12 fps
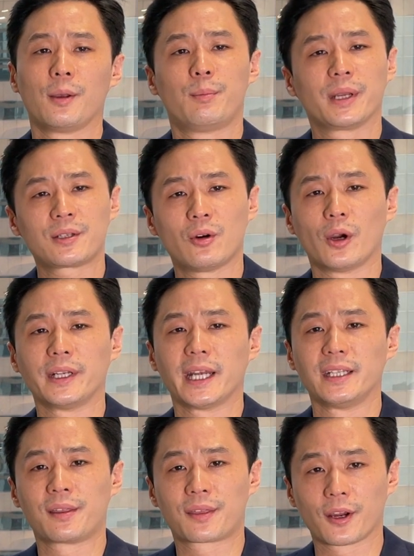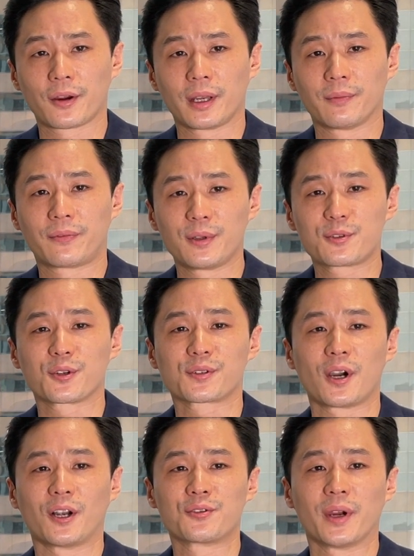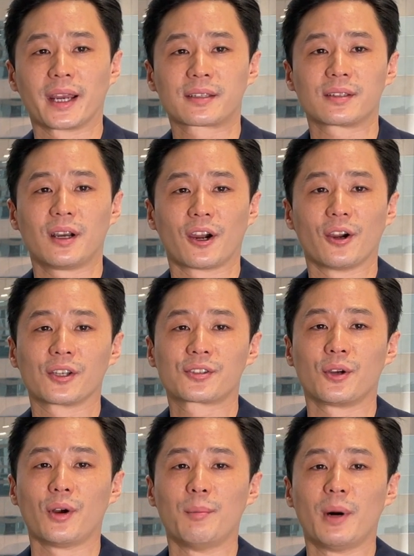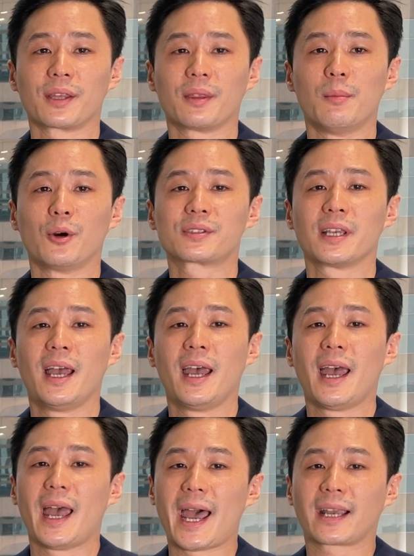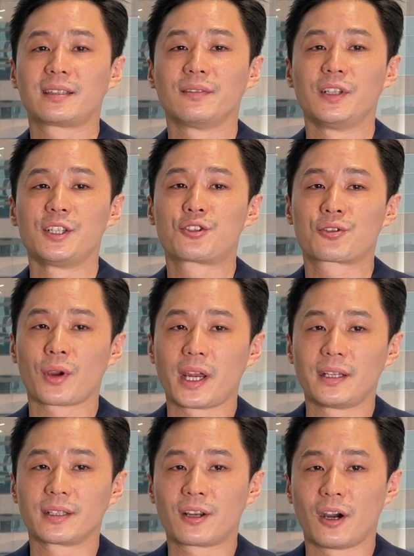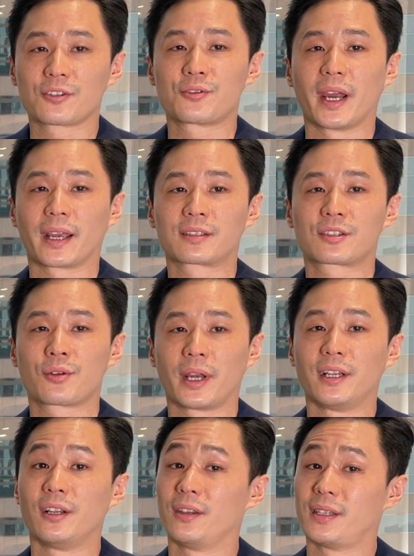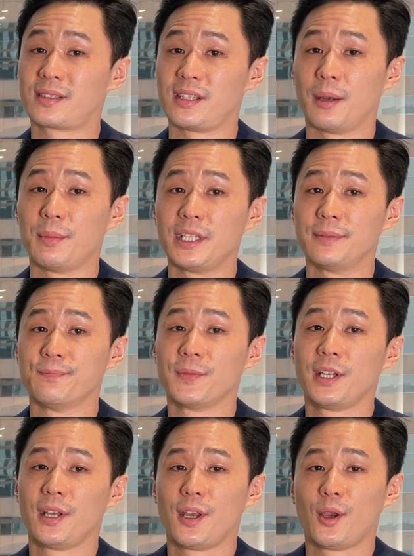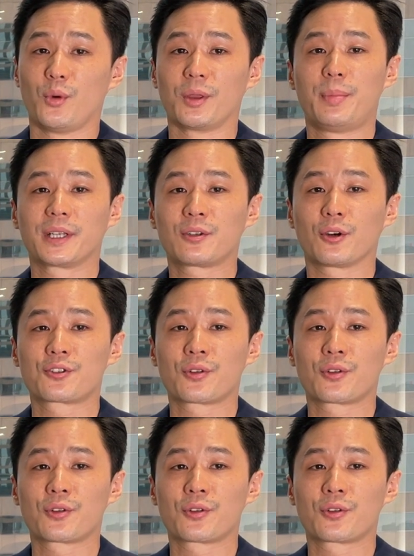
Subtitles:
Bitcoin and Ethereum futures contracts are also among the most actively traded contracts traded on the CME, with Bitcoin